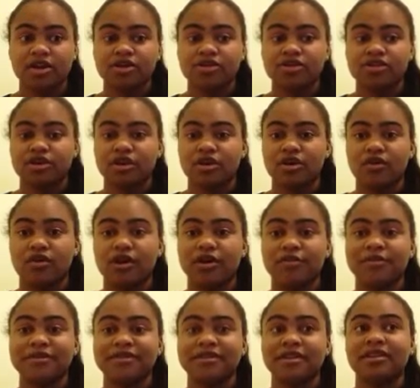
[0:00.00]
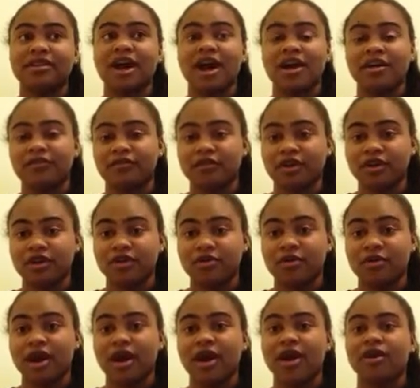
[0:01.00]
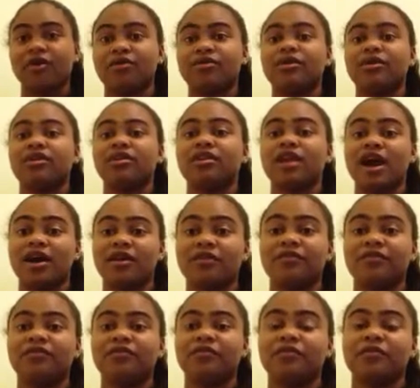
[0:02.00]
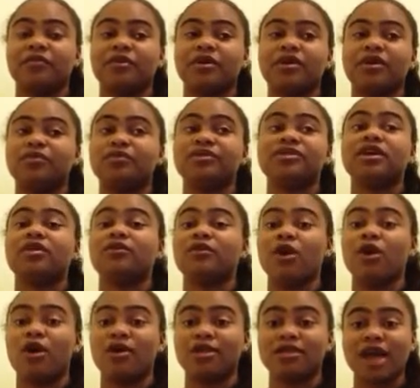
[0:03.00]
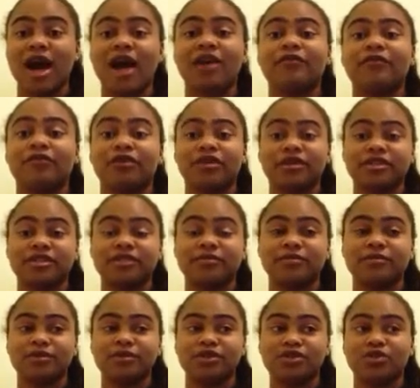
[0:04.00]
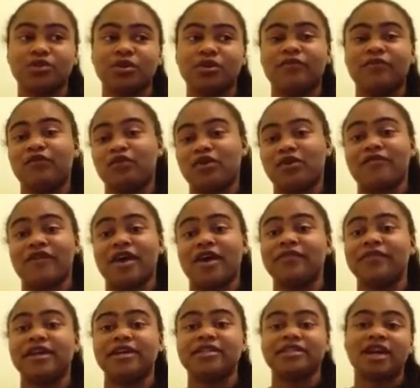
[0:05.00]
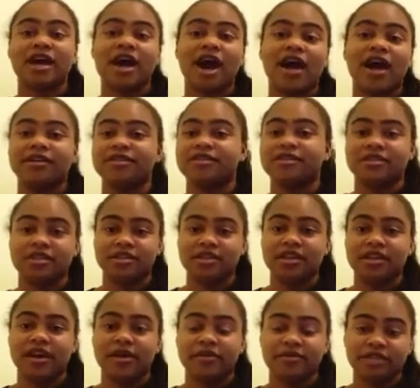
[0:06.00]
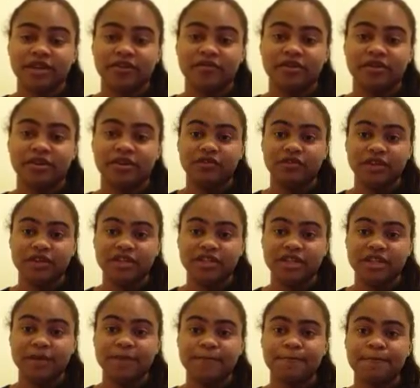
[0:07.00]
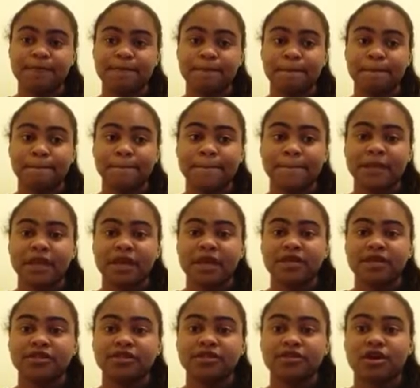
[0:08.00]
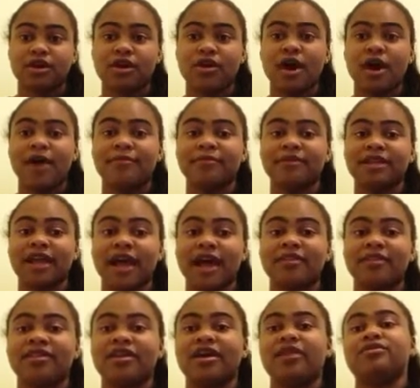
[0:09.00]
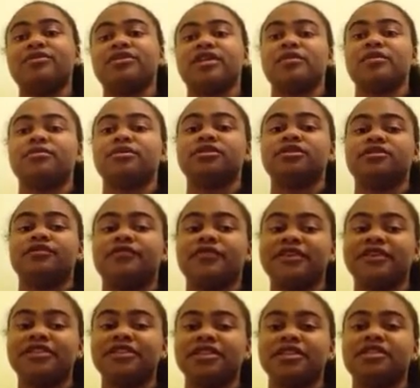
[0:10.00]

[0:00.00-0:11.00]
So it was a lot of running around, it was a lot of work to do in 4 or 5 days, and I honestly didn't think I was ever finish it. So I'm glad that I was able to finish